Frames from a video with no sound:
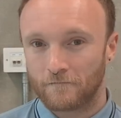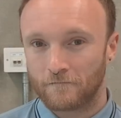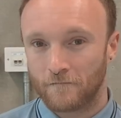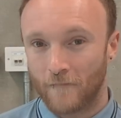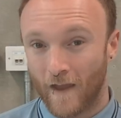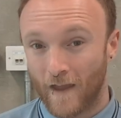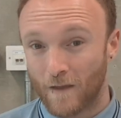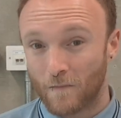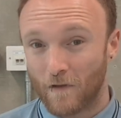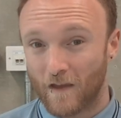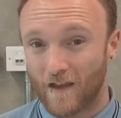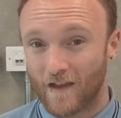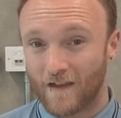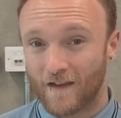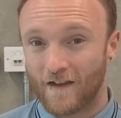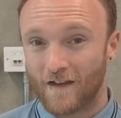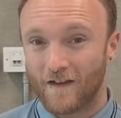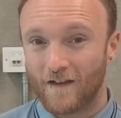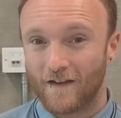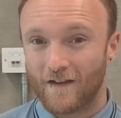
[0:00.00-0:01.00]

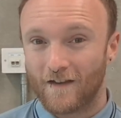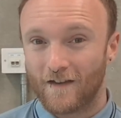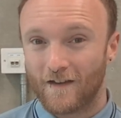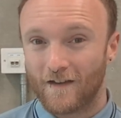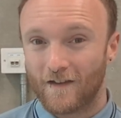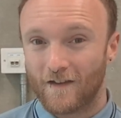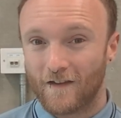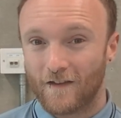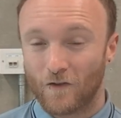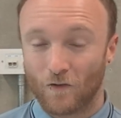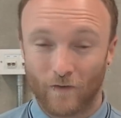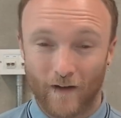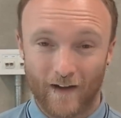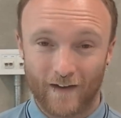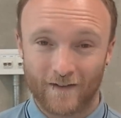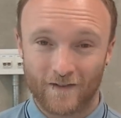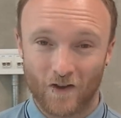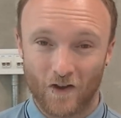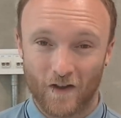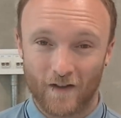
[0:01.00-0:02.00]
Maybe your
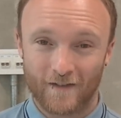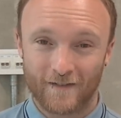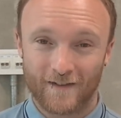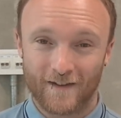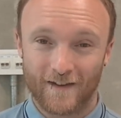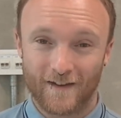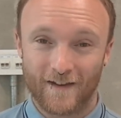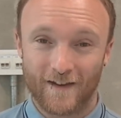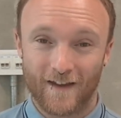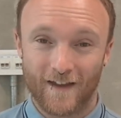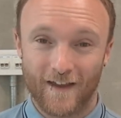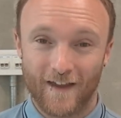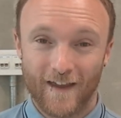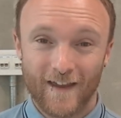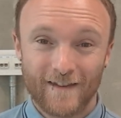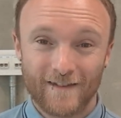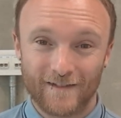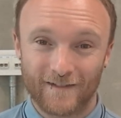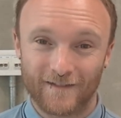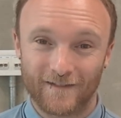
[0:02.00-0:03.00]
anxiety
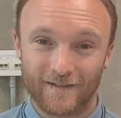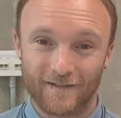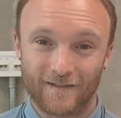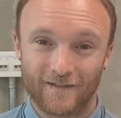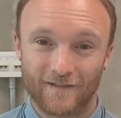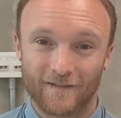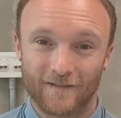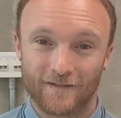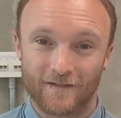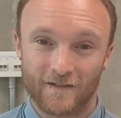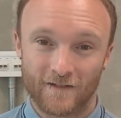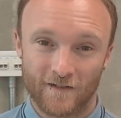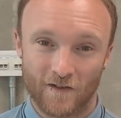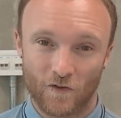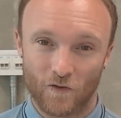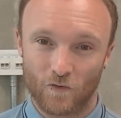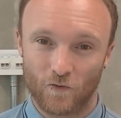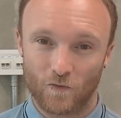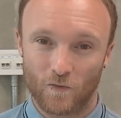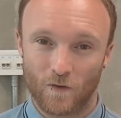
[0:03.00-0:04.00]
isn't
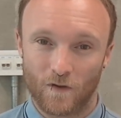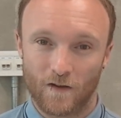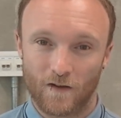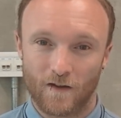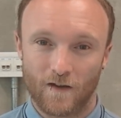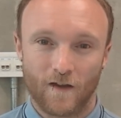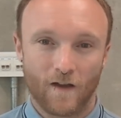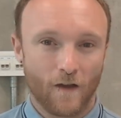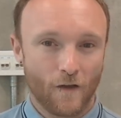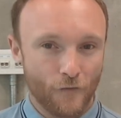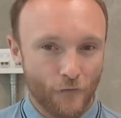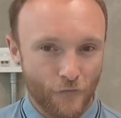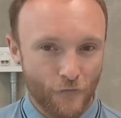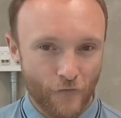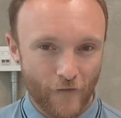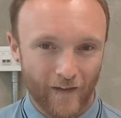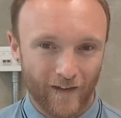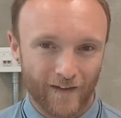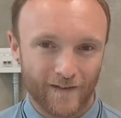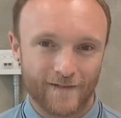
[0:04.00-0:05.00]
so
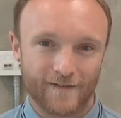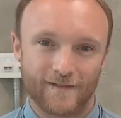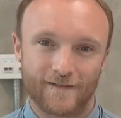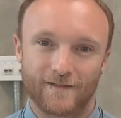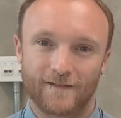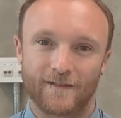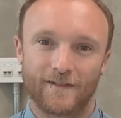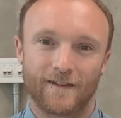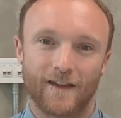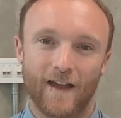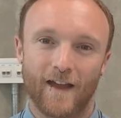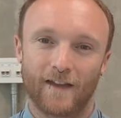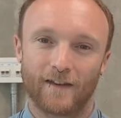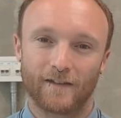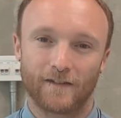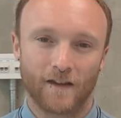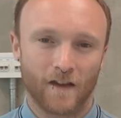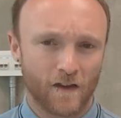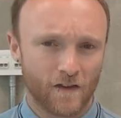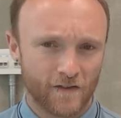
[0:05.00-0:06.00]
fixed
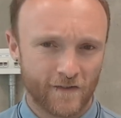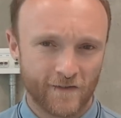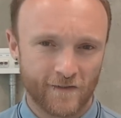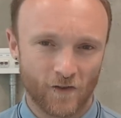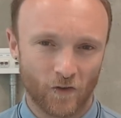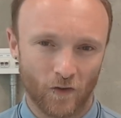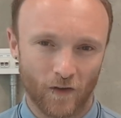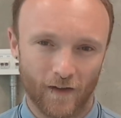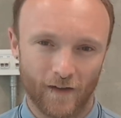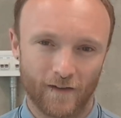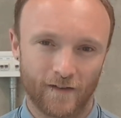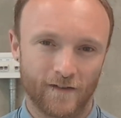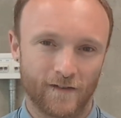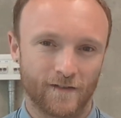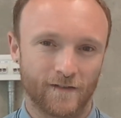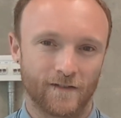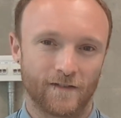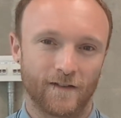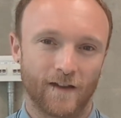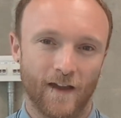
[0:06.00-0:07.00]
and solid
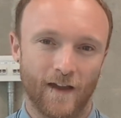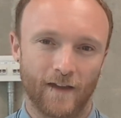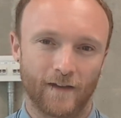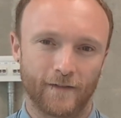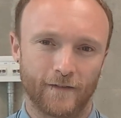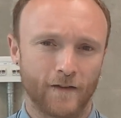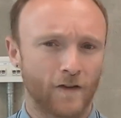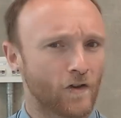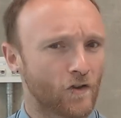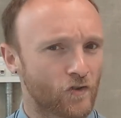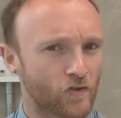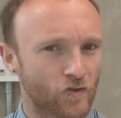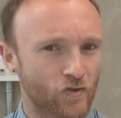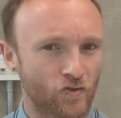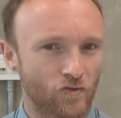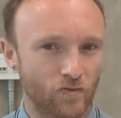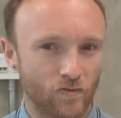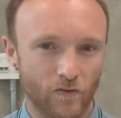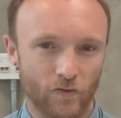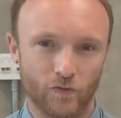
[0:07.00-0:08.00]
and
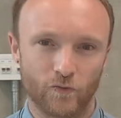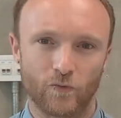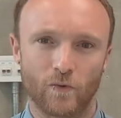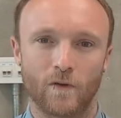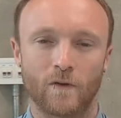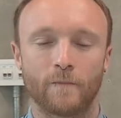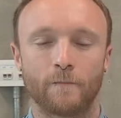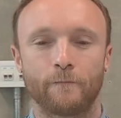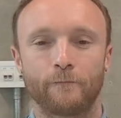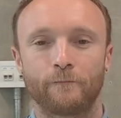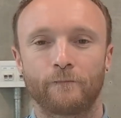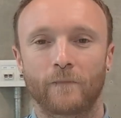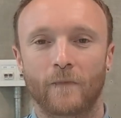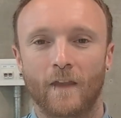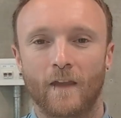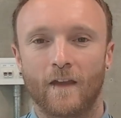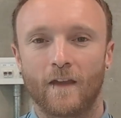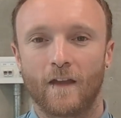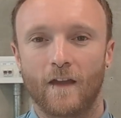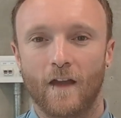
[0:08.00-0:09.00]
true
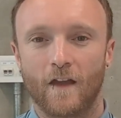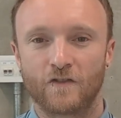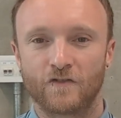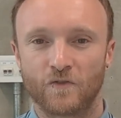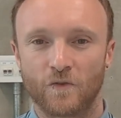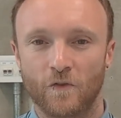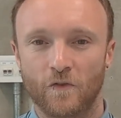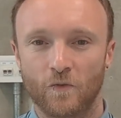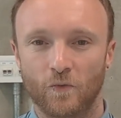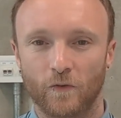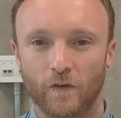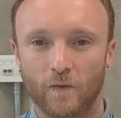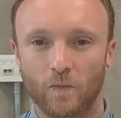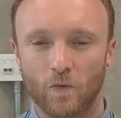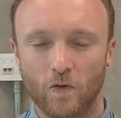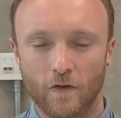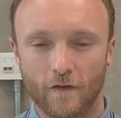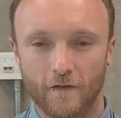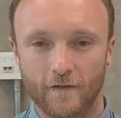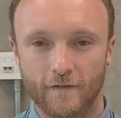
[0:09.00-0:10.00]
as you thought it
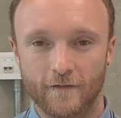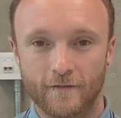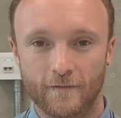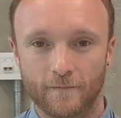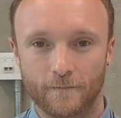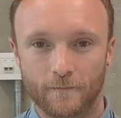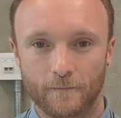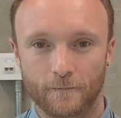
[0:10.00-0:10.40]
was.